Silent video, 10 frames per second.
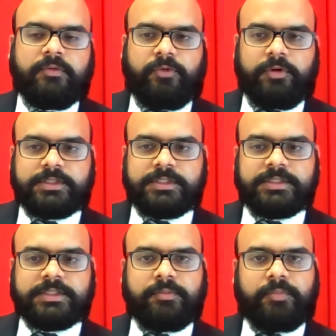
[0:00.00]
for
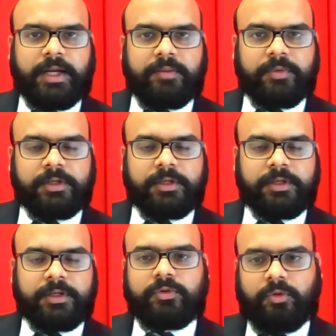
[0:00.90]
instance, in the prime rental
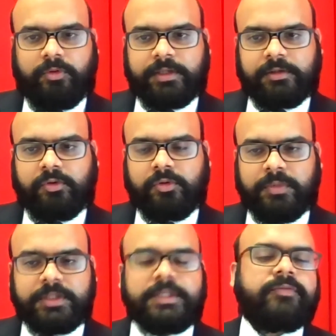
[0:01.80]
growth or rental growth,
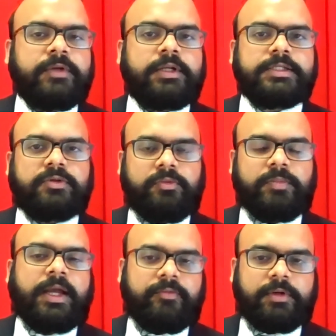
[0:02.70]
but definitely it's going to
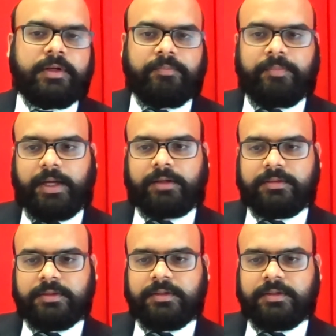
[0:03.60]
be having an impact.